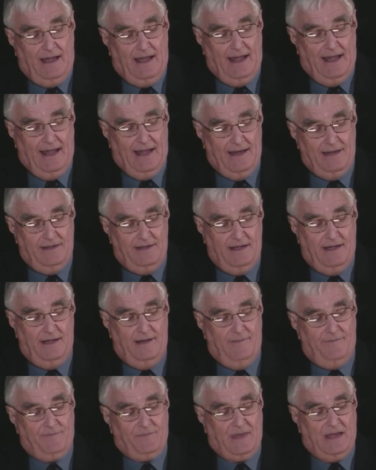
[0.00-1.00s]
And
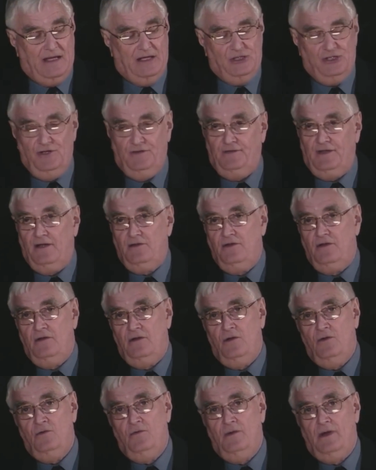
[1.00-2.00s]
she said,
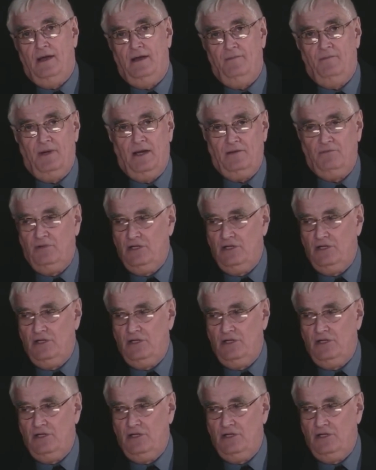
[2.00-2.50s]
Bud,